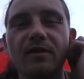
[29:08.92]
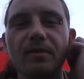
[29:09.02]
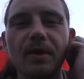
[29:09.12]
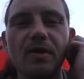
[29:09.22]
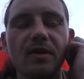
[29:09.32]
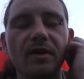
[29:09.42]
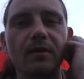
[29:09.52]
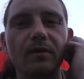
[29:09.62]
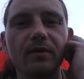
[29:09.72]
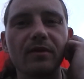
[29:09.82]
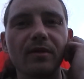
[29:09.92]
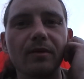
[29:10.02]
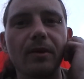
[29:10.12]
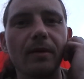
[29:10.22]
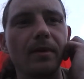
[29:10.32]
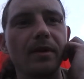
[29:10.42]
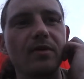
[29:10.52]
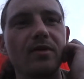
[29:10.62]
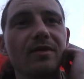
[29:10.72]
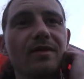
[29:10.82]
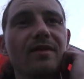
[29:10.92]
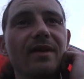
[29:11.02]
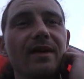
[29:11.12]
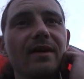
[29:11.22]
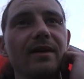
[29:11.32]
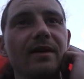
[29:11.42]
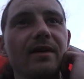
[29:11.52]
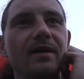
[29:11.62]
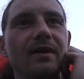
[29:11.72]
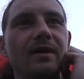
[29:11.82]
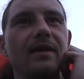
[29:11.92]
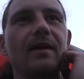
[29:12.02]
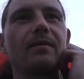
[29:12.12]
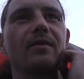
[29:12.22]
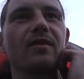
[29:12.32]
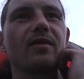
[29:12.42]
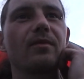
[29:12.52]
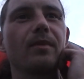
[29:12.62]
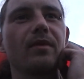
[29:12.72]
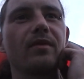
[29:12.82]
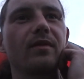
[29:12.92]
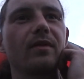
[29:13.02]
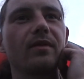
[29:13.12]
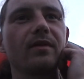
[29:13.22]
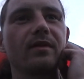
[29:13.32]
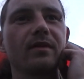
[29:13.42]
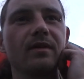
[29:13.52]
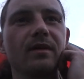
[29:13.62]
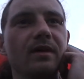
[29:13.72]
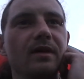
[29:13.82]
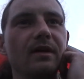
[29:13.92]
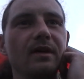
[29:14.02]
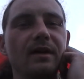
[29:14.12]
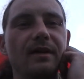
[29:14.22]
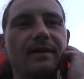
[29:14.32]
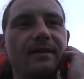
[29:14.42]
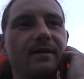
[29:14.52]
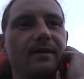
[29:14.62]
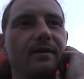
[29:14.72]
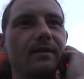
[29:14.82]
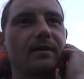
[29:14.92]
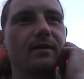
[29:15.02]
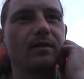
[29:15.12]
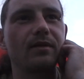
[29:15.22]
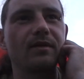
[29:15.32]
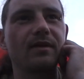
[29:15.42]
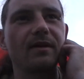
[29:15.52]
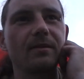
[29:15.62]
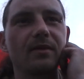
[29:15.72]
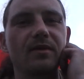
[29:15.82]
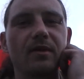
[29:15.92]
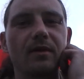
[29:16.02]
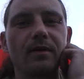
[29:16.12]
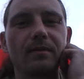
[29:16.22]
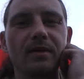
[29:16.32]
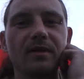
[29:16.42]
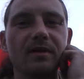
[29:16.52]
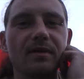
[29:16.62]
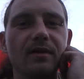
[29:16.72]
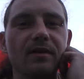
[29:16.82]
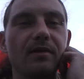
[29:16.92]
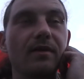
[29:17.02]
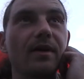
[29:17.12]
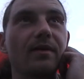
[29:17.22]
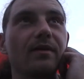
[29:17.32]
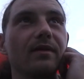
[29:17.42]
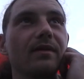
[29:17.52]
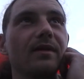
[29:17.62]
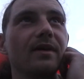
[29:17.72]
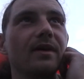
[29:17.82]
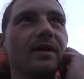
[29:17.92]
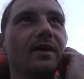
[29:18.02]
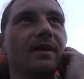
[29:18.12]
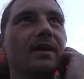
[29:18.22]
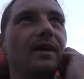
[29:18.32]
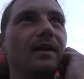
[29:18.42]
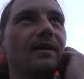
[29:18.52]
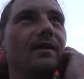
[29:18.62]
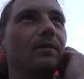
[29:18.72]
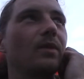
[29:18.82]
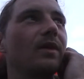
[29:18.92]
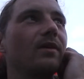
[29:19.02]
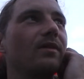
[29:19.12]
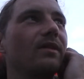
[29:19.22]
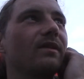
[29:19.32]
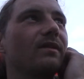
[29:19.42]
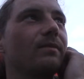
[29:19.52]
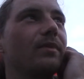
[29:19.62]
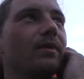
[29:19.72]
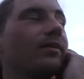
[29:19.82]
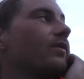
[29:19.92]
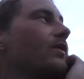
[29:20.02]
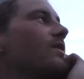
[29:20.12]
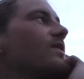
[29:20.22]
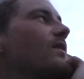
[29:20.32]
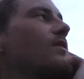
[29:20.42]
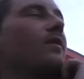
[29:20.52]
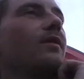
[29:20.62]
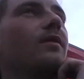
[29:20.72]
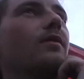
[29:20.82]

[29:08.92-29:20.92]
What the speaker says: splashing out on 2 pub lunches a day, campsites most nights, and I was taking my time looking around. And here in Wales it's beautiful, it's absolutely